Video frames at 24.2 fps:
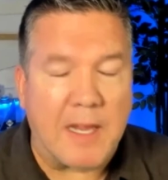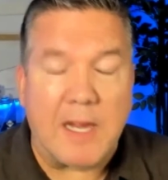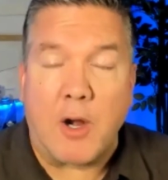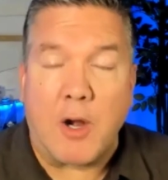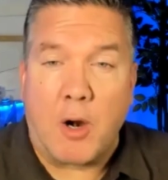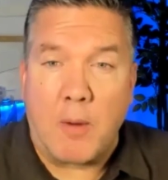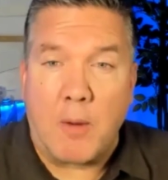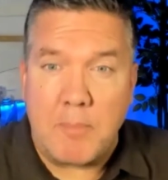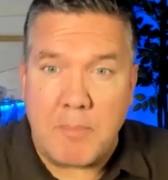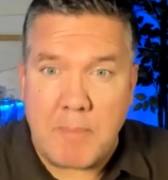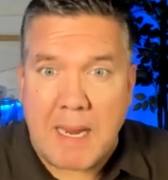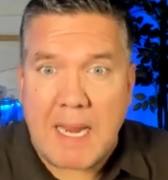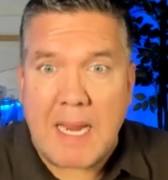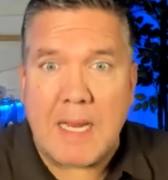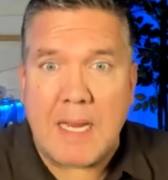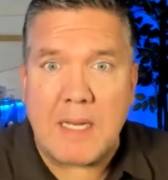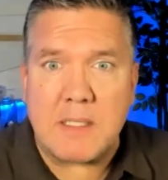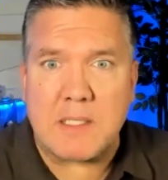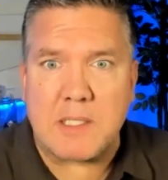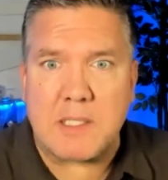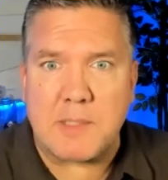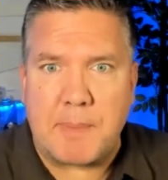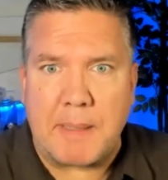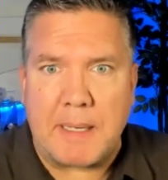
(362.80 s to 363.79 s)
like our
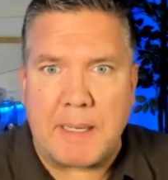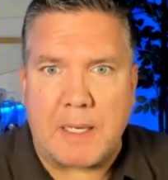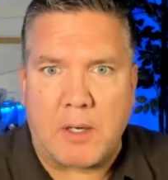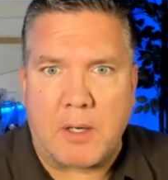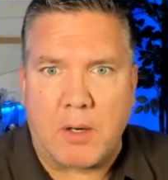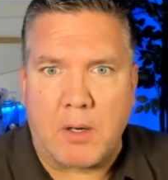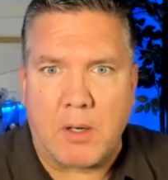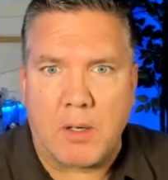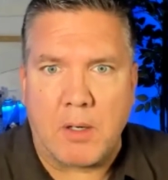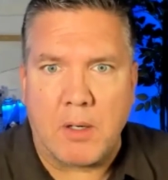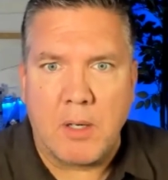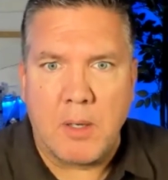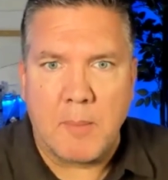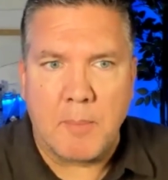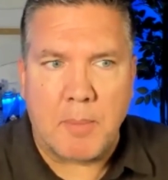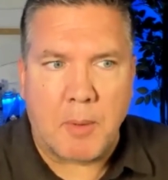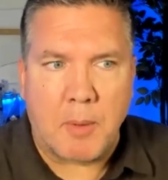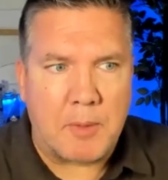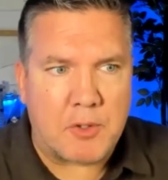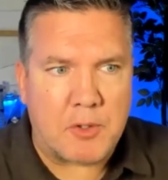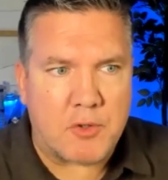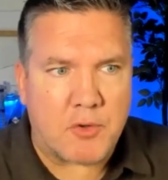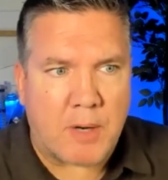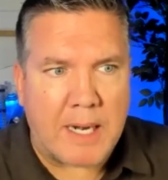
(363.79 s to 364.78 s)
main speaker, but
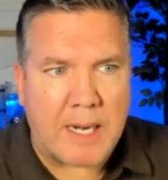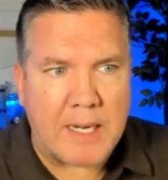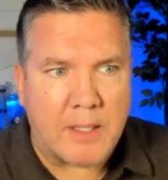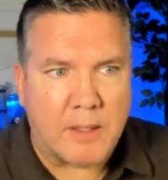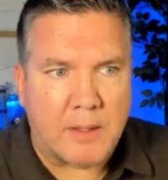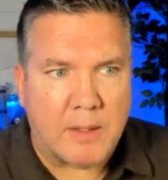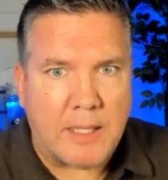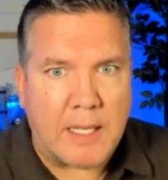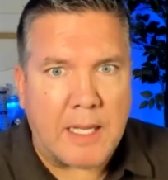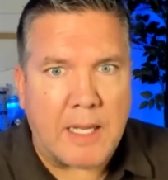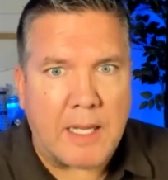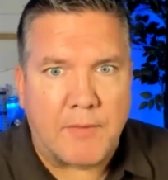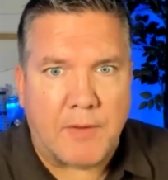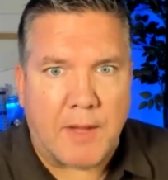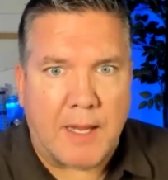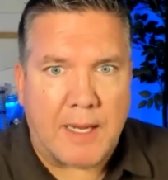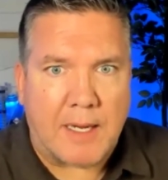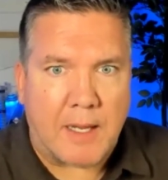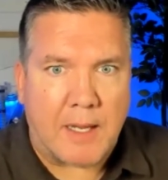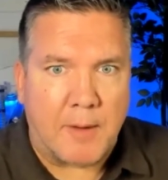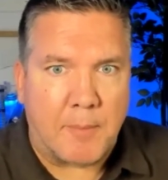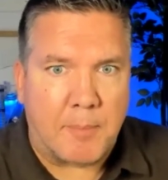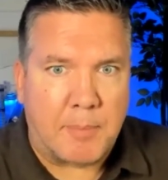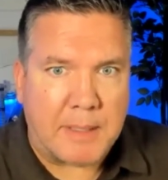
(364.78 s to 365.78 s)
we try to leave
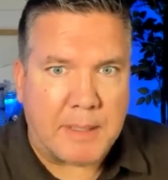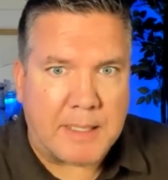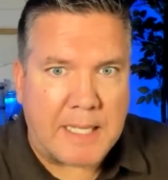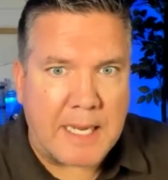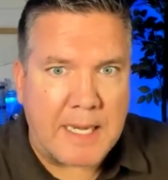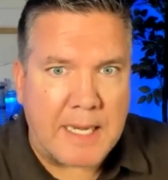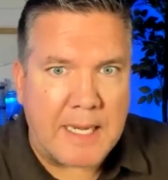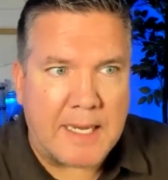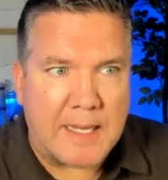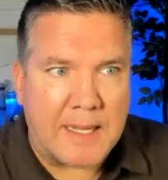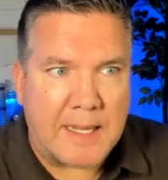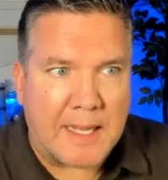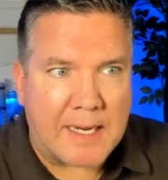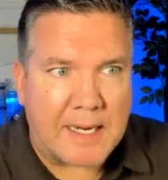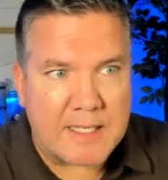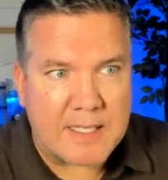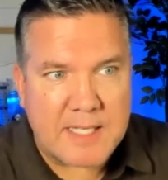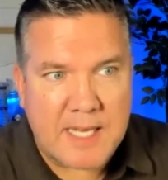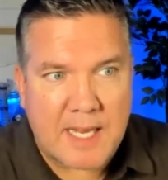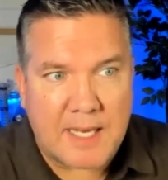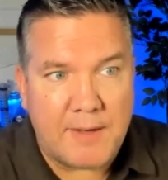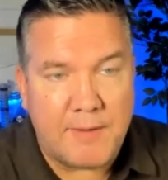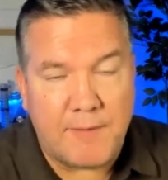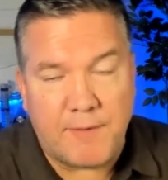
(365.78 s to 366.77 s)
like a beginning, like
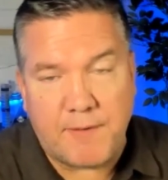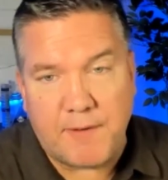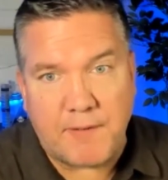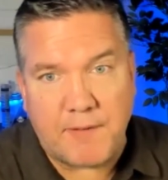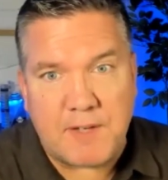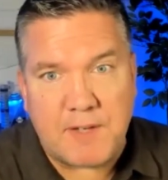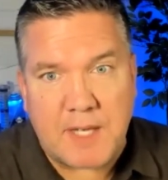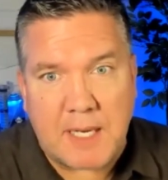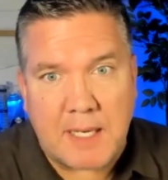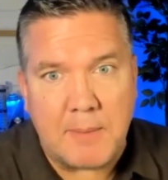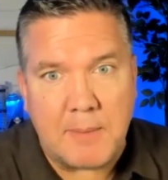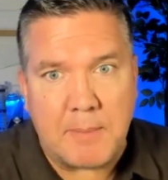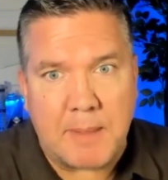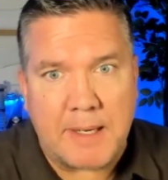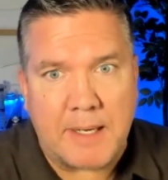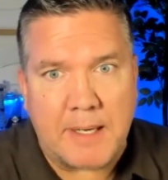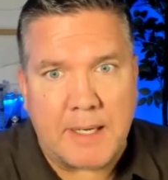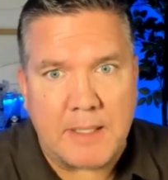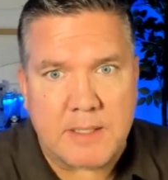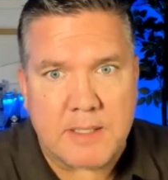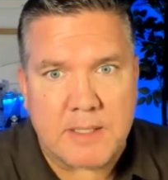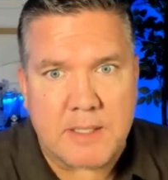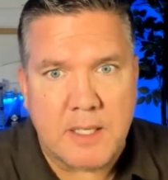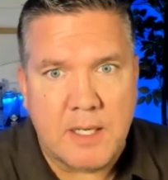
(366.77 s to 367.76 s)
10, 15
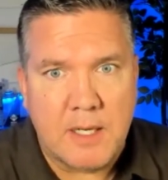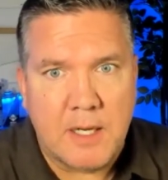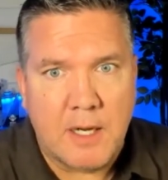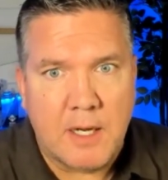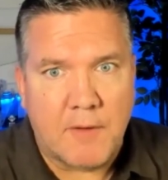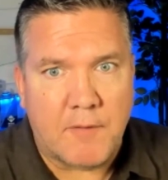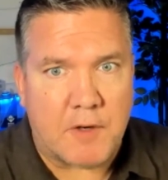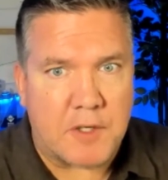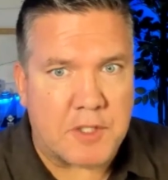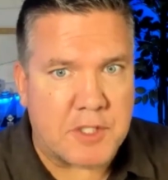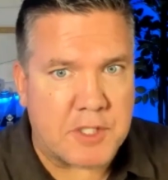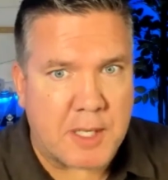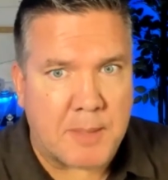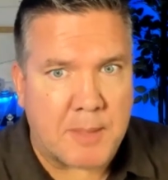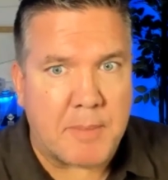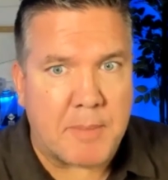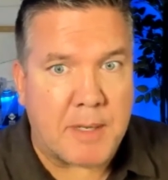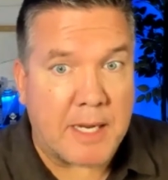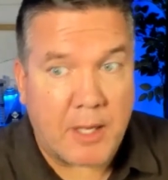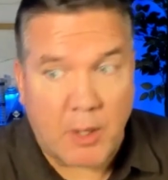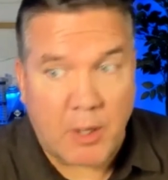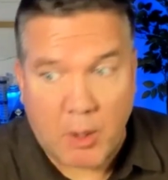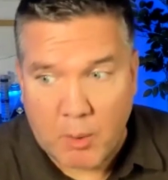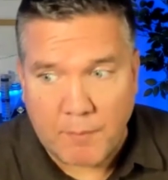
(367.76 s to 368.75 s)
minutes for
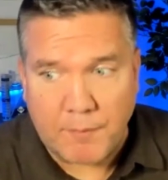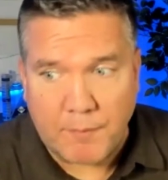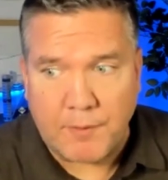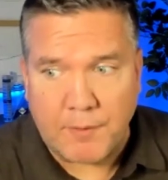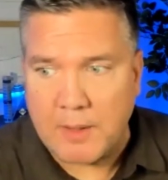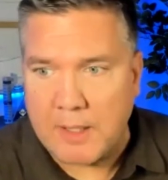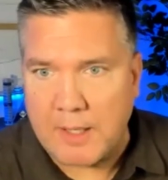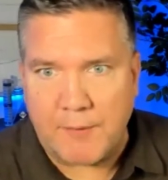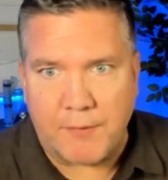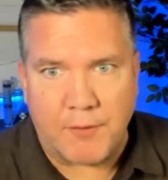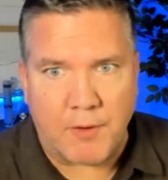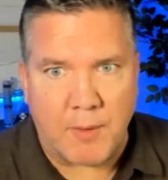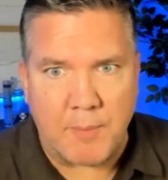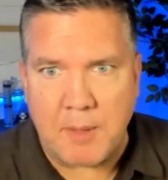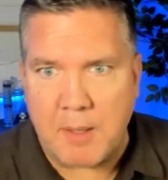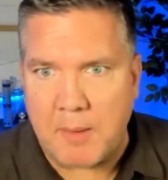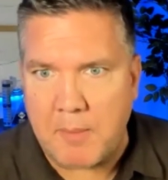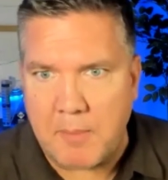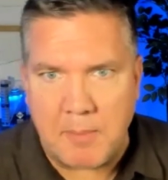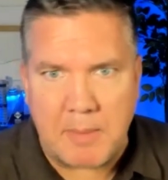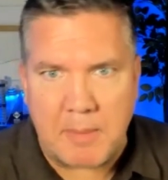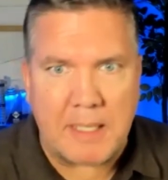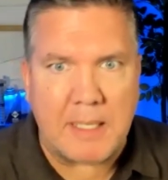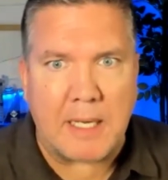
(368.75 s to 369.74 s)
somebody, hopefully from the
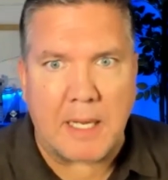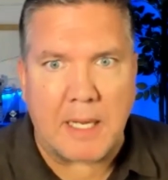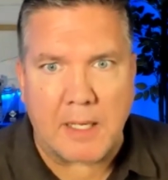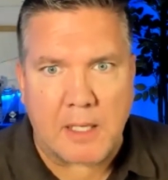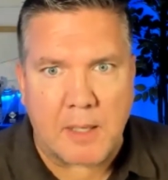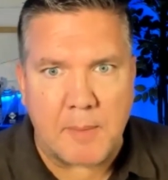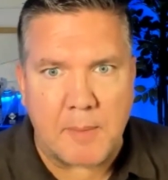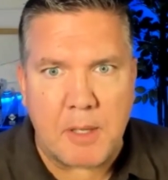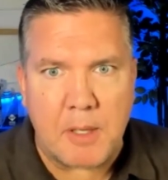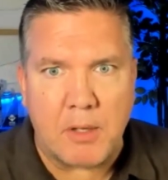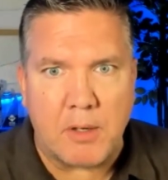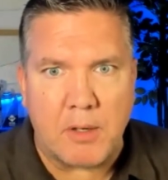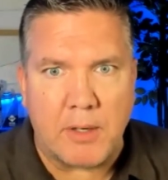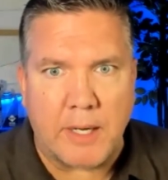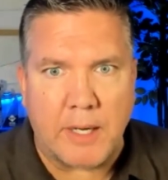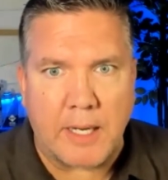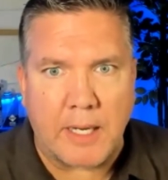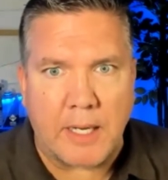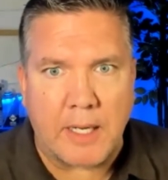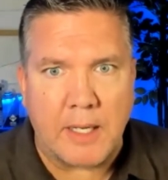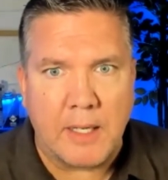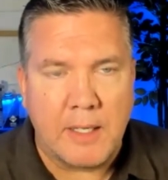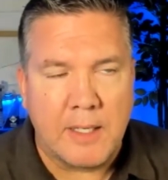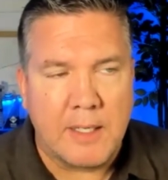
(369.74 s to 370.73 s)
immediate
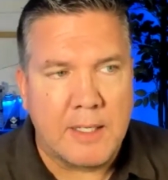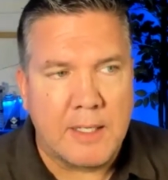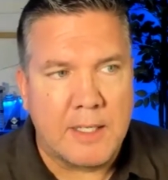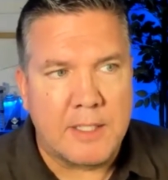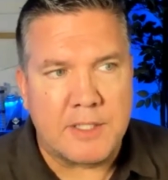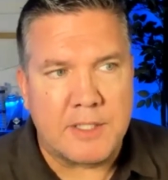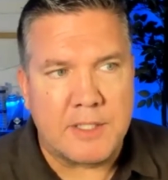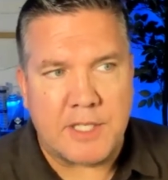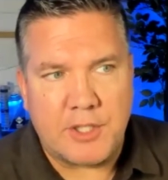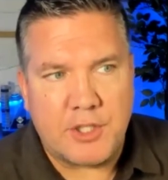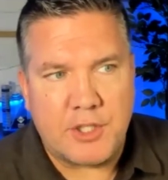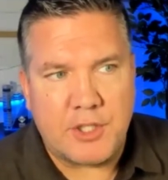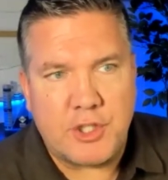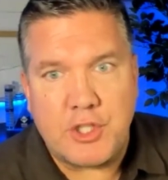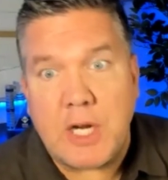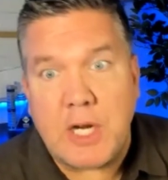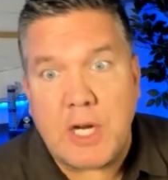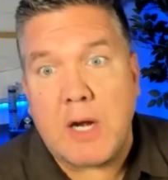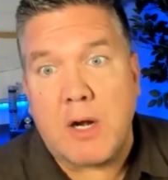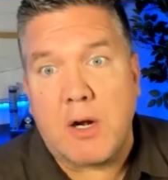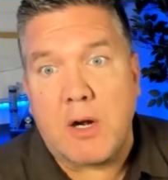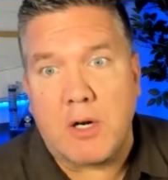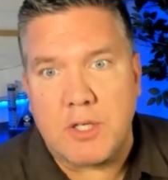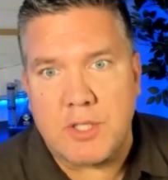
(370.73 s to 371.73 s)
community, to
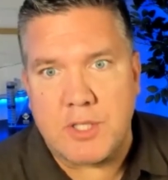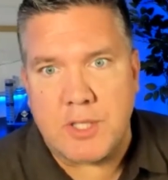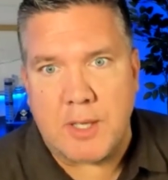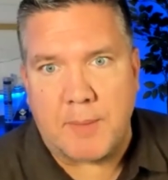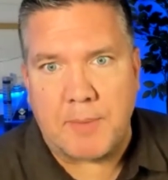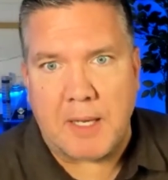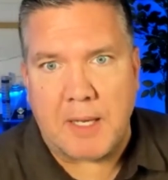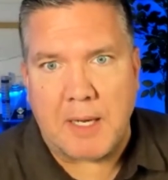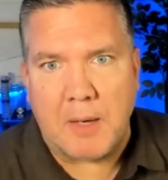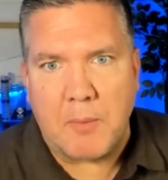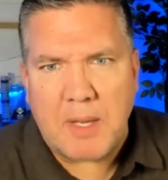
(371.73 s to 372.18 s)
share something.